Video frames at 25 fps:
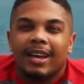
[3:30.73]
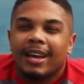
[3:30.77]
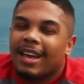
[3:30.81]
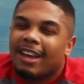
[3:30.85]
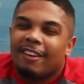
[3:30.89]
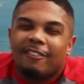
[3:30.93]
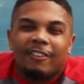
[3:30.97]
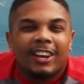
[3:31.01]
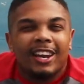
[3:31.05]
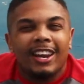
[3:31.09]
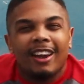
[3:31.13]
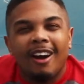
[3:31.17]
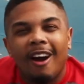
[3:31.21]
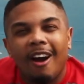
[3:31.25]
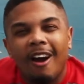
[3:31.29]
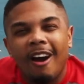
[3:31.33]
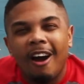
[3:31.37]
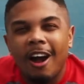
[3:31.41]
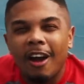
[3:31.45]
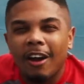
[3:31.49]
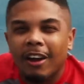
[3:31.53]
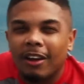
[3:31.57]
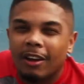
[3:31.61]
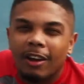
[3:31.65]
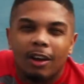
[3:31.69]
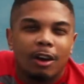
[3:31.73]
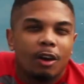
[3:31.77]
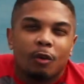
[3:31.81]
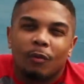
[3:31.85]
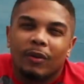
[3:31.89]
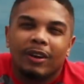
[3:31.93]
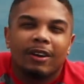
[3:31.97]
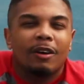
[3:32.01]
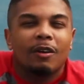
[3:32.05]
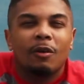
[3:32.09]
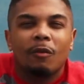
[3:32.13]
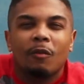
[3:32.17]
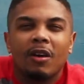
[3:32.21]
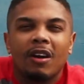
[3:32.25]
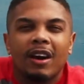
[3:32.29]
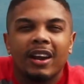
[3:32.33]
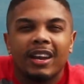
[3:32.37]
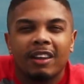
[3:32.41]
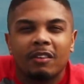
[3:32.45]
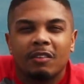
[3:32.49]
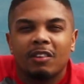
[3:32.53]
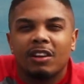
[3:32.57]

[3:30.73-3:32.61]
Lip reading: If it ain't hard, we don't want it.